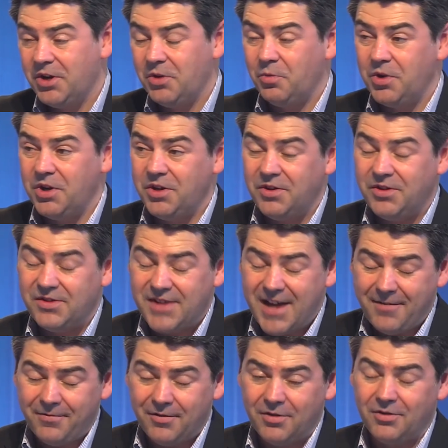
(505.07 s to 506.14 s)
We
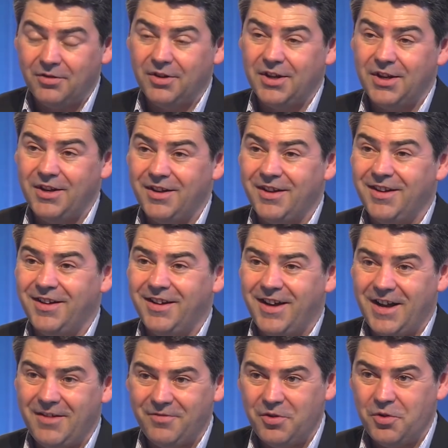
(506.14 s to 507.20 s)
definitely
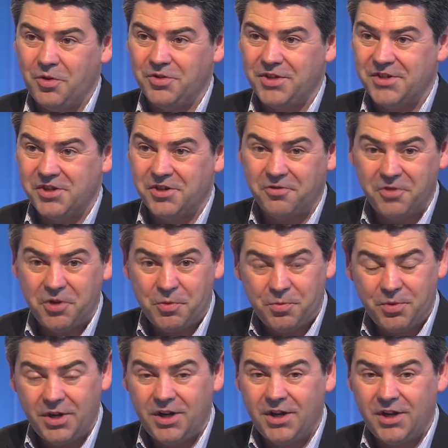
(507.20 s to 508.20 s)
have not, as a group,